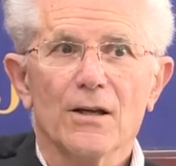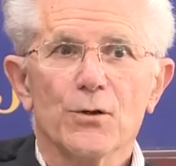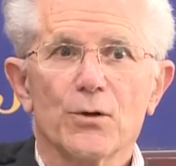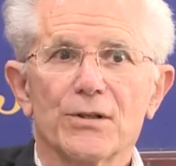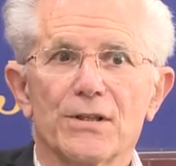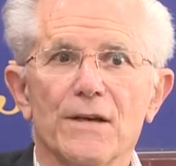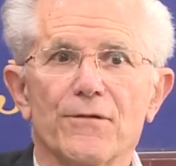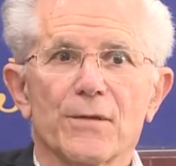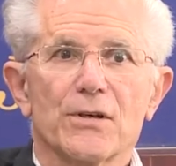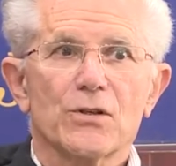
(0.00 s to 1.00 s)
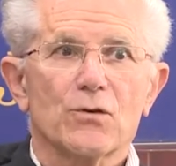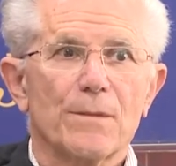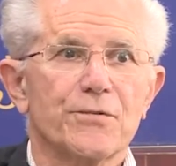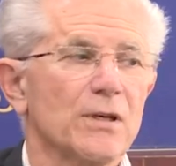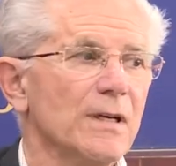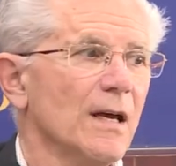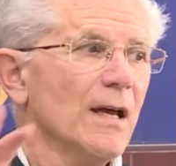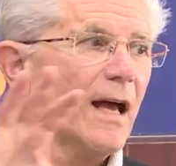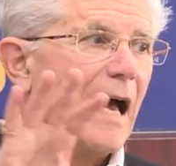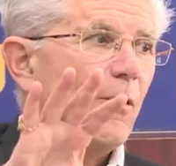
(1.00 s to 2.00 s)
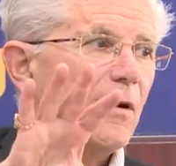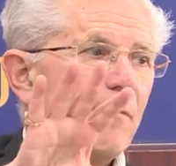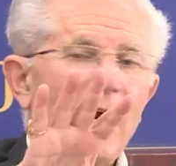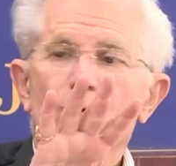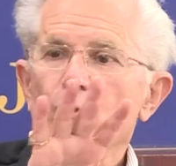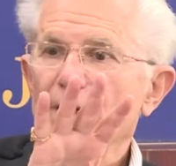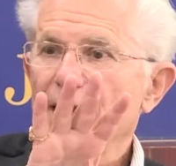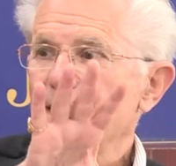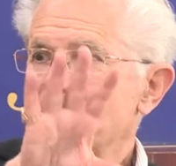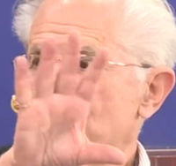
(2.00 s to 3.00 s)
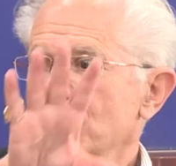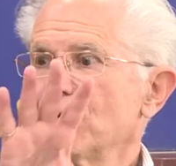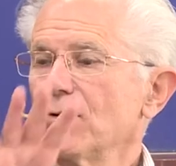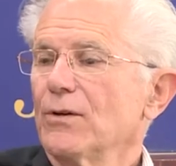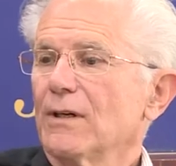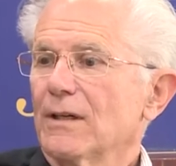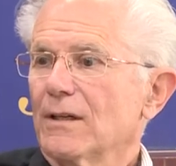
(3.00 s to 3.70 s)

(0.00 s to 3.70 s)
You can see from the description how it might relate to